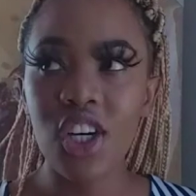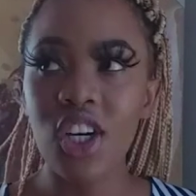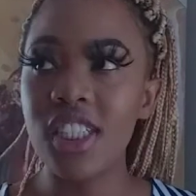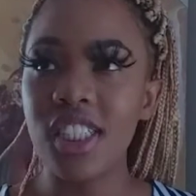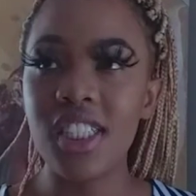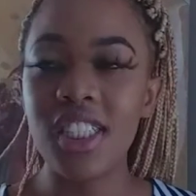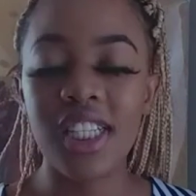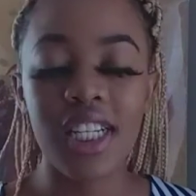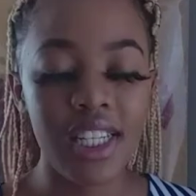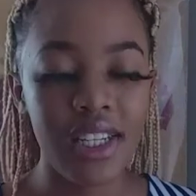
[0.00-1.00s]

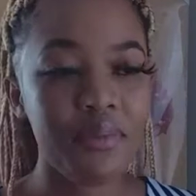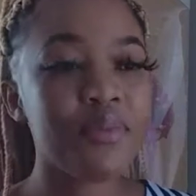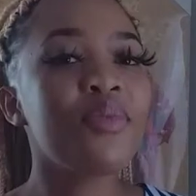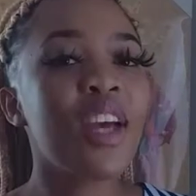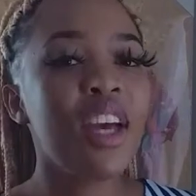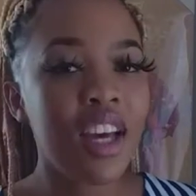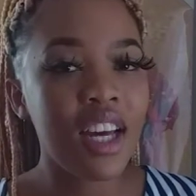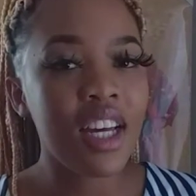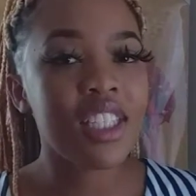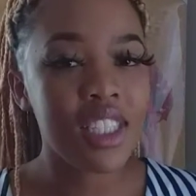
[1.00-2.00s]
consistently.
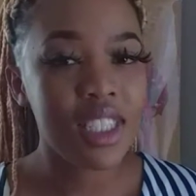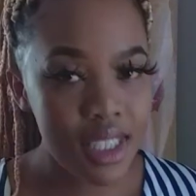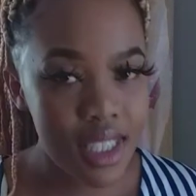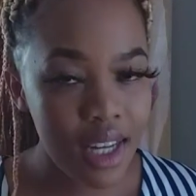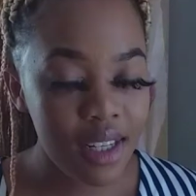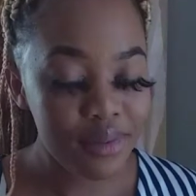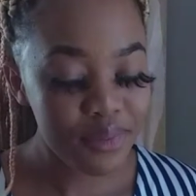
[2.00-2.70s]
She's there.